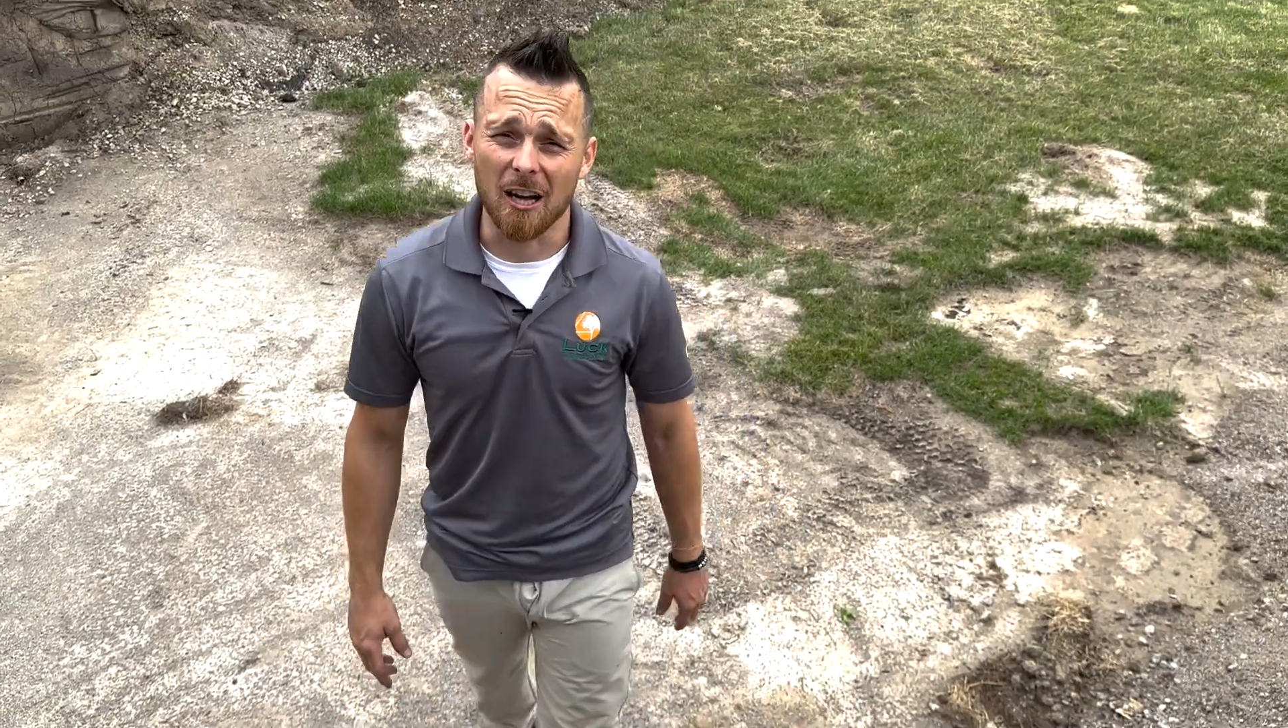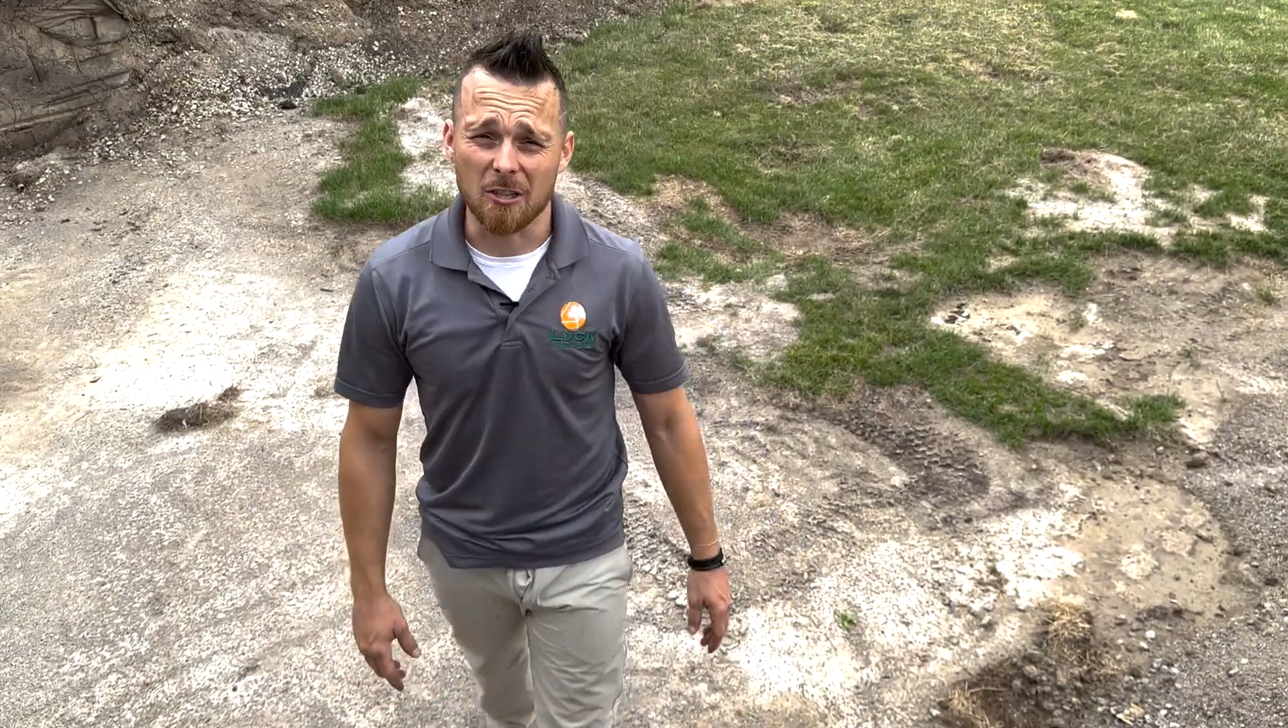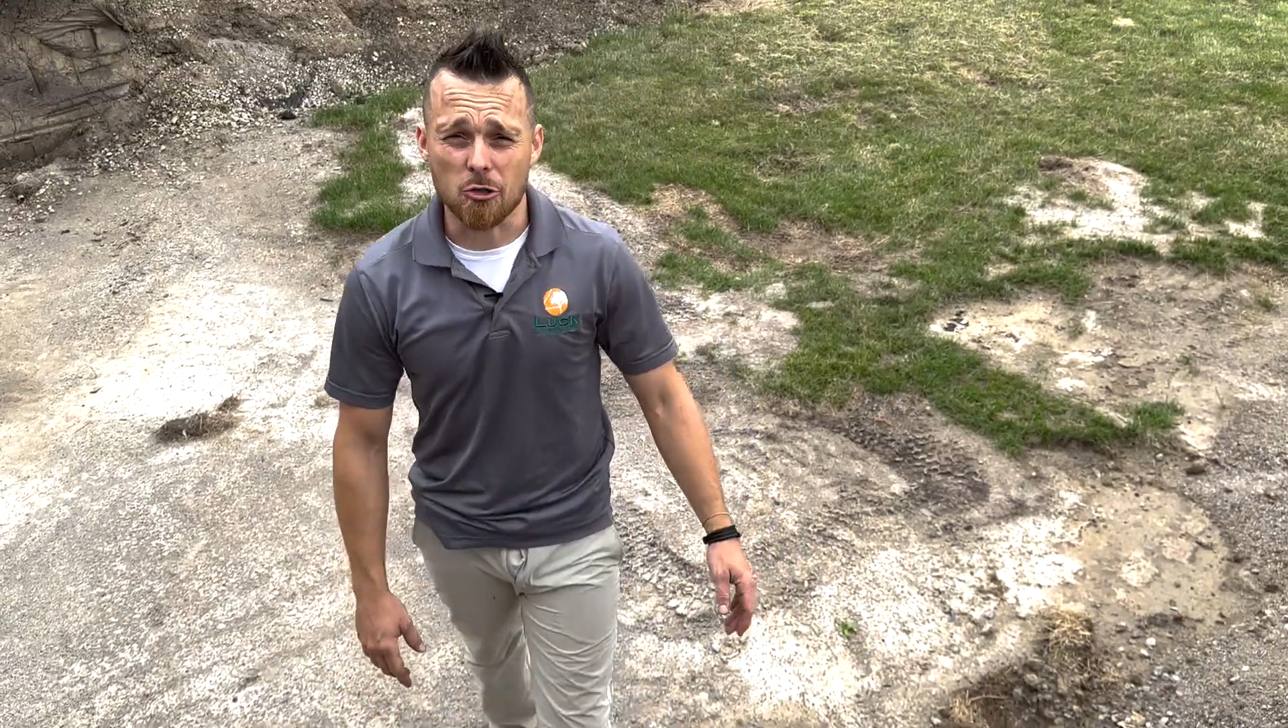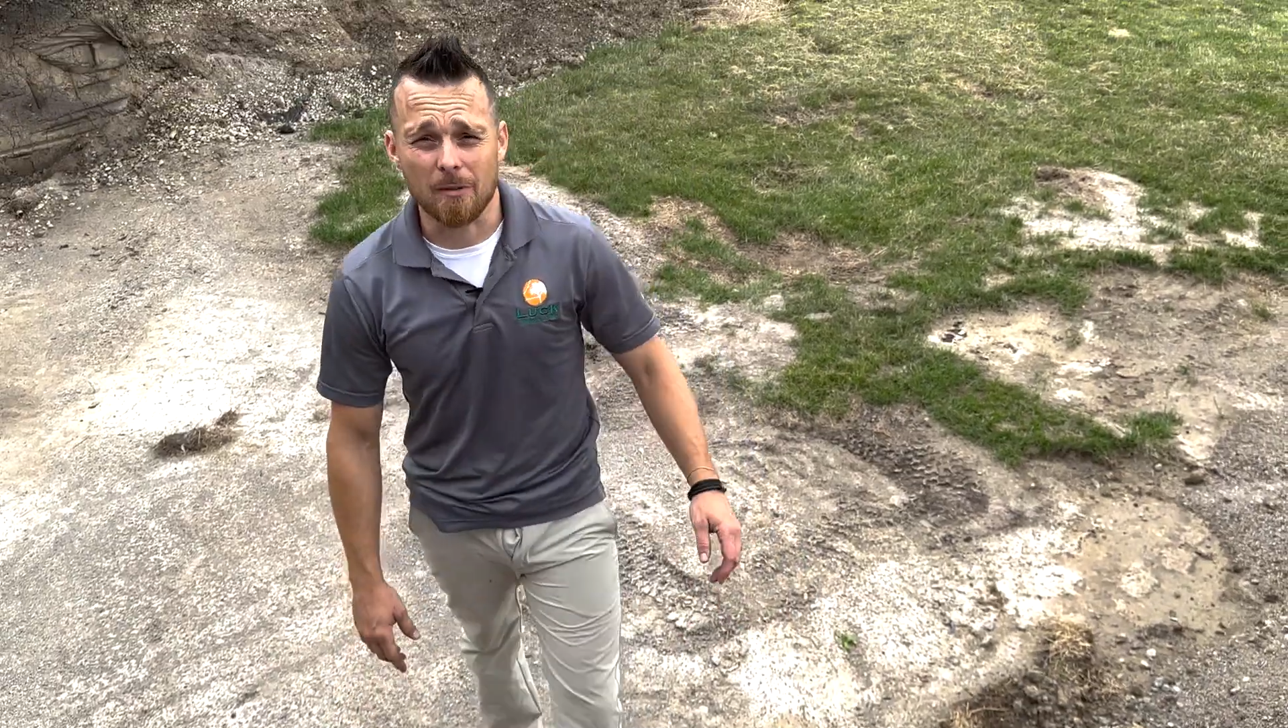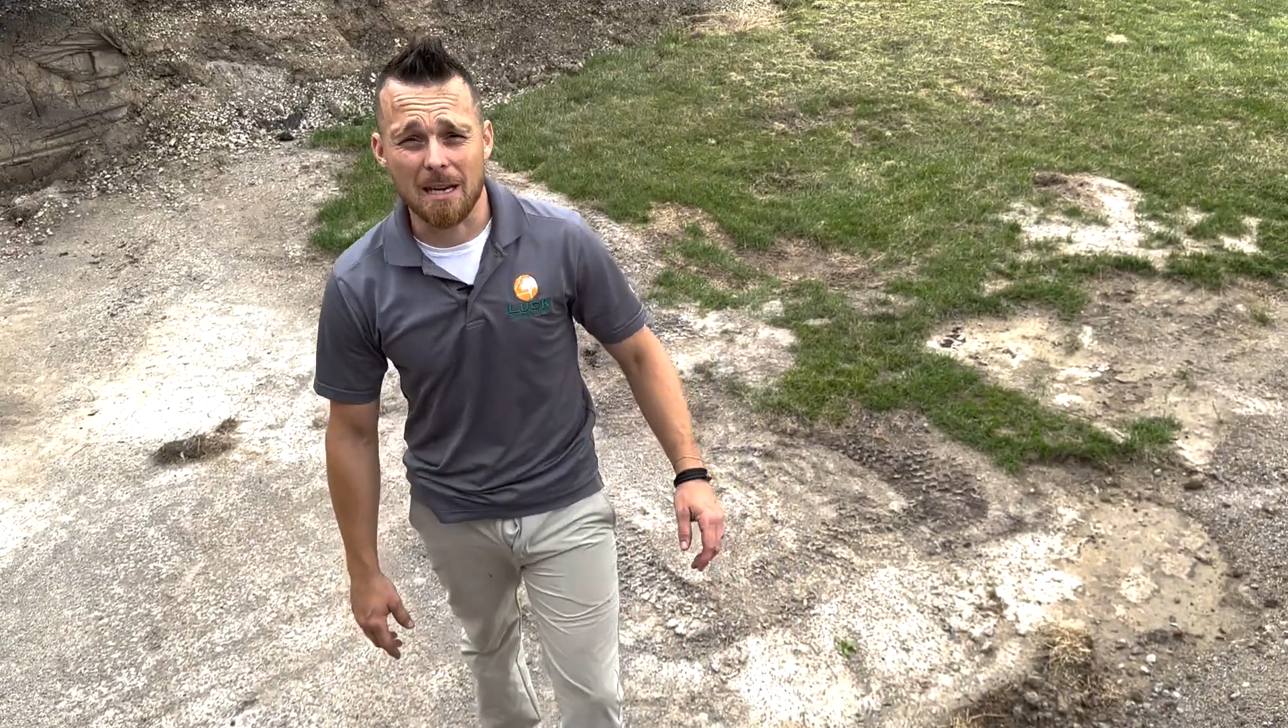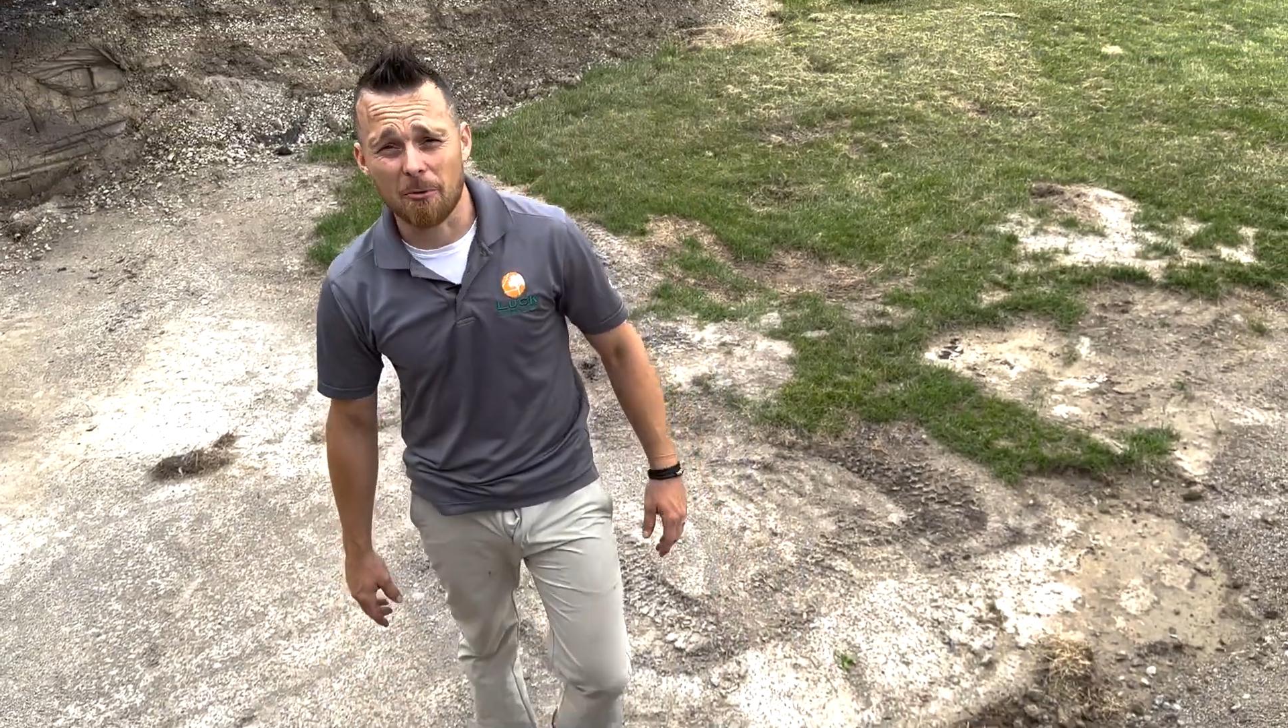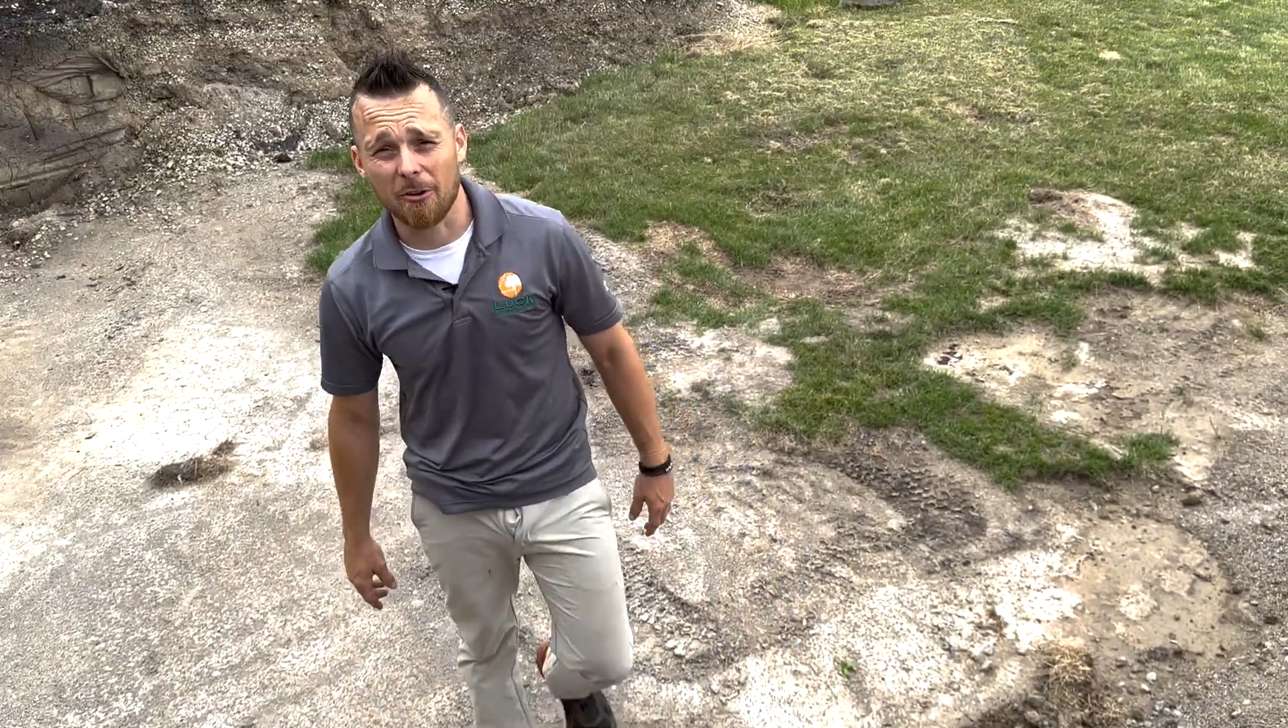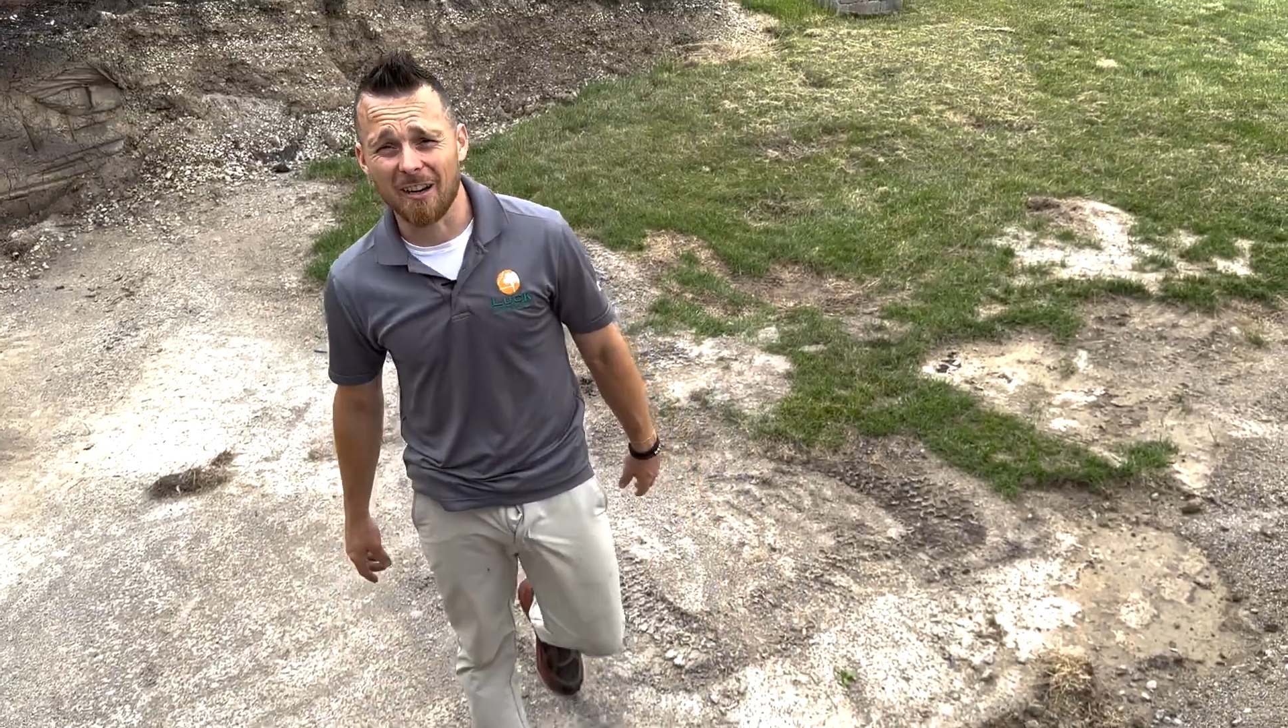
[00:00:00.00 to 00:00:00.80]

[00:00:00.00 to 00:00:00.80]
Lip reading: a dreamer,